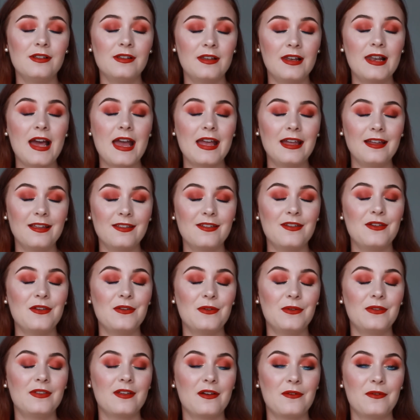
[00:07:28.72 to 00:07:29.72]
like to
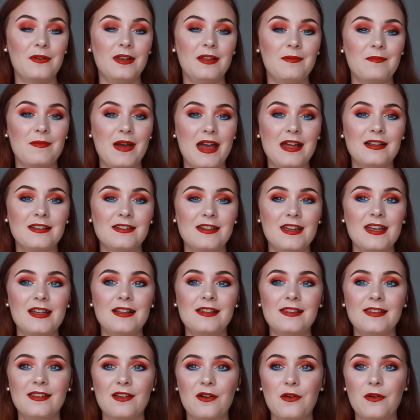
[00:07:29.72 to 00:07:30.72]
use only matte
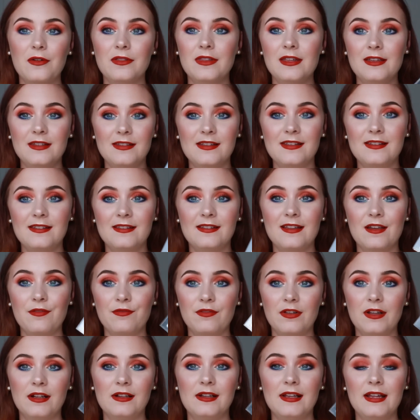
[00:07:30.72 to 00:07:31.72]
shades, so this is
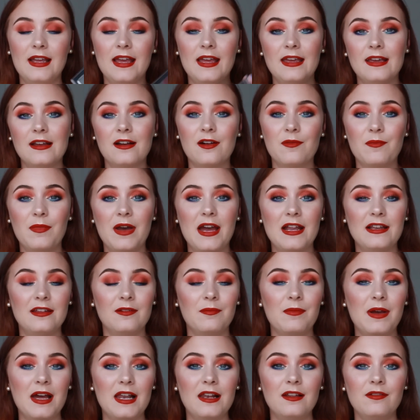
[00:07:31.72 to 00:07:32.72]
definitely a
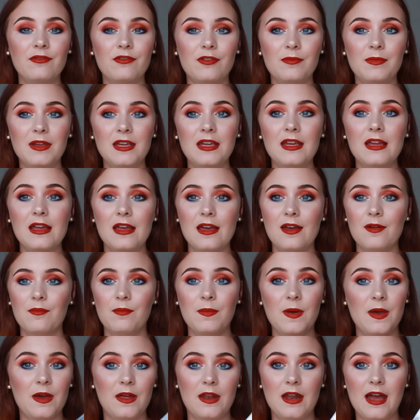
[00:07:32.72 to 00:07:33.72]
companion palette for me.
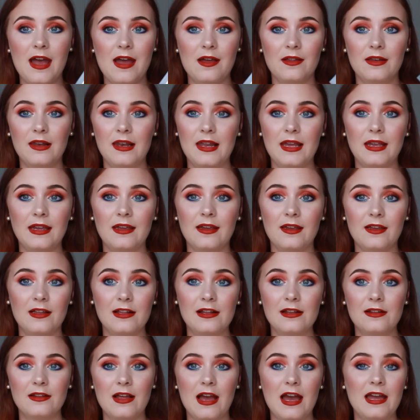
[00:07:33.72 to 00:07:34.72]
But like,
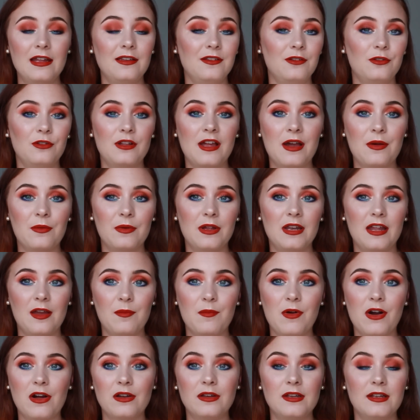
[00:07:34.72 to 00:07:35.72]
I knew that when I
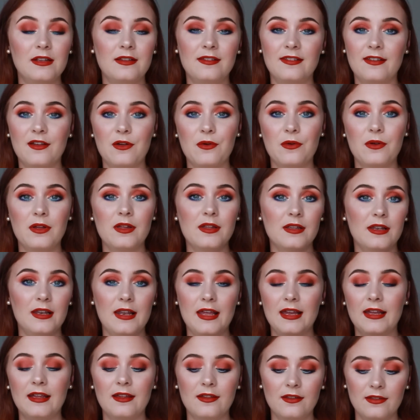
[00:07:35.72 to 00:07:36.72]
bought it, so
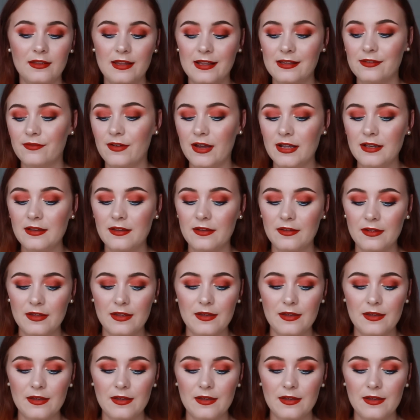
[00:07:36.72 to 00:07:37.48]
like, that's fine.